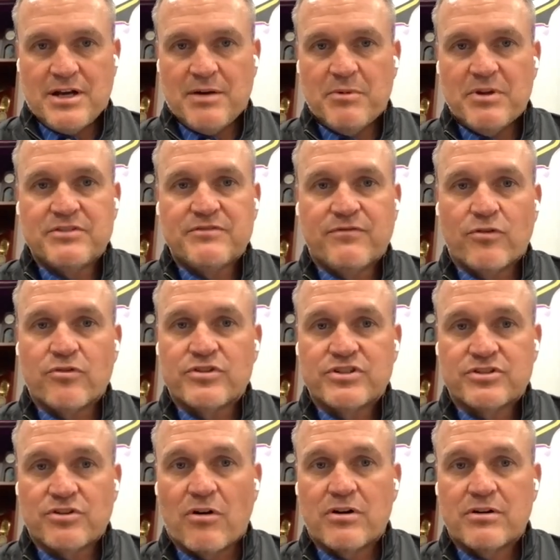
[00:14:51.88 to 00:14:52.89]
his first
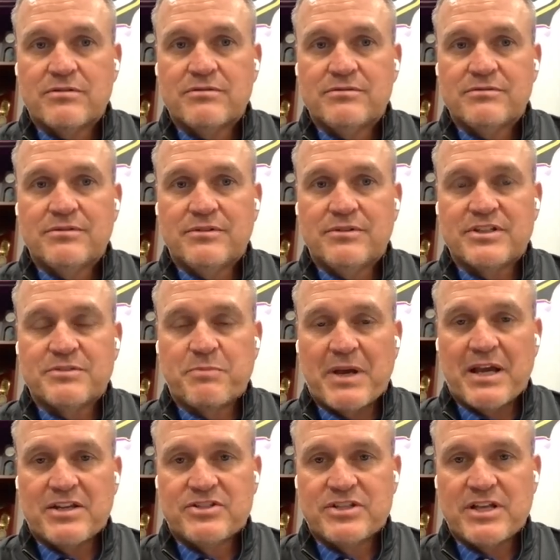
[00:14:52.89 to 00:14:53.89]
start this
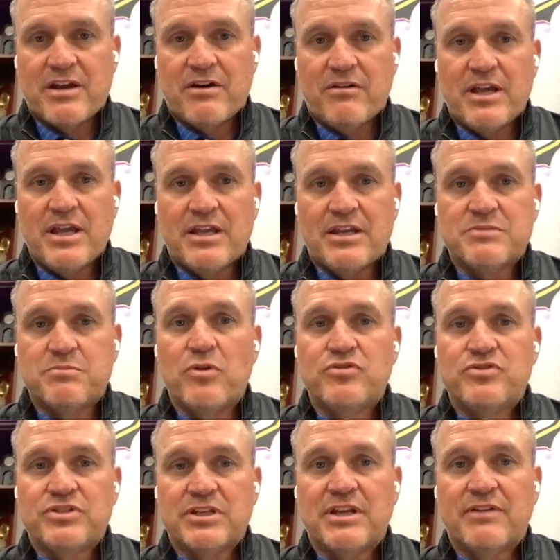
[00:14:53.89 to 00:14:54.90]
past Saturday and his
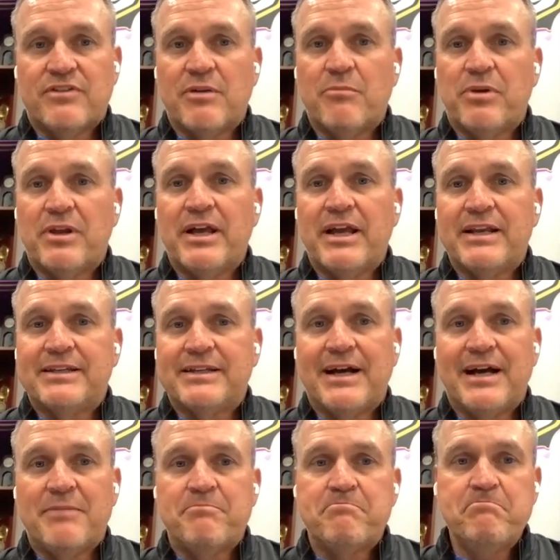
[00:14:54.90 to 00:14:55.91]
most significant playing
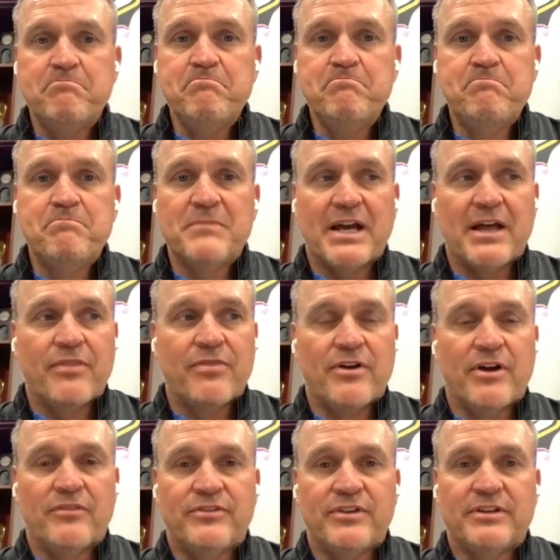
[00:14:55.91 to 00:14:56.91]
time. I
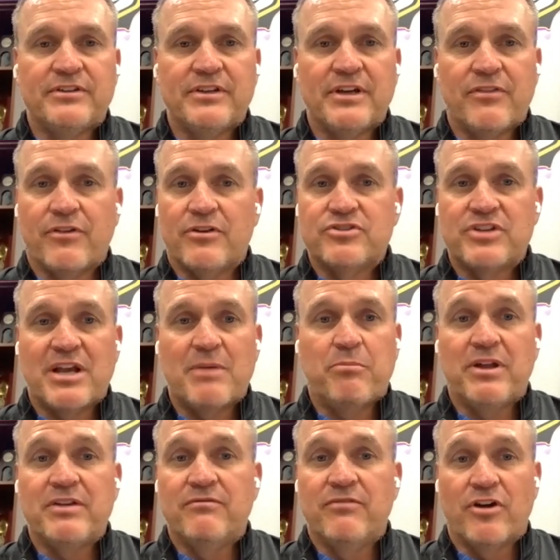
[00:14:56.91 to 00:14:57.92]
thought Chad
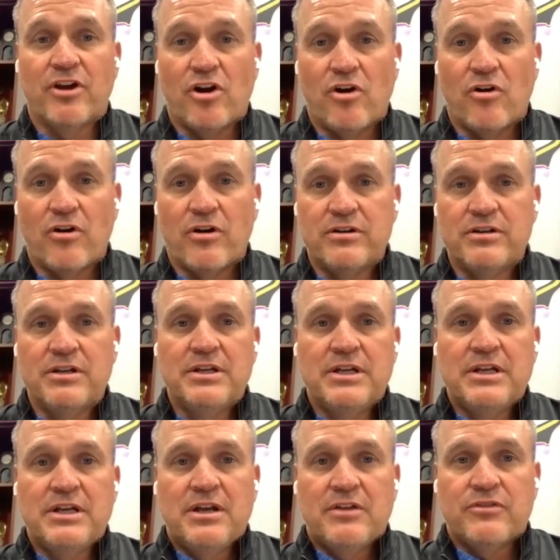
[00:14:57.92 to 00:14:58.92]
played very hard.
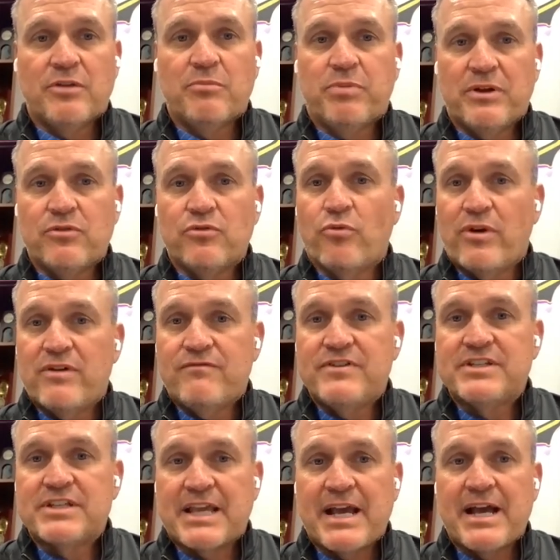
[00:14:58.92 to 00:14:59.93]
They played with great
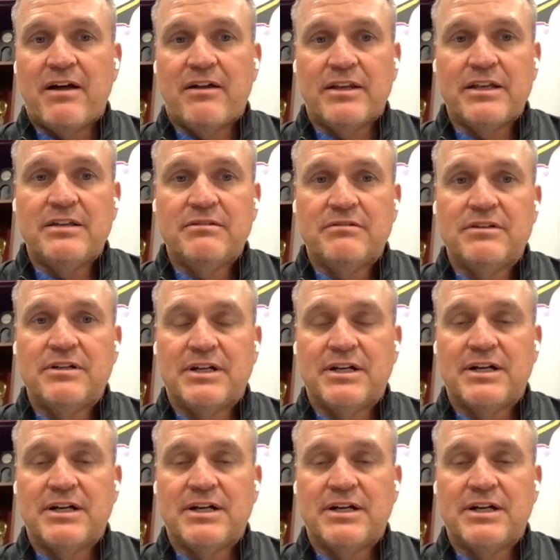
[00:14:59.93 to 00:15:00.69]
physicality, you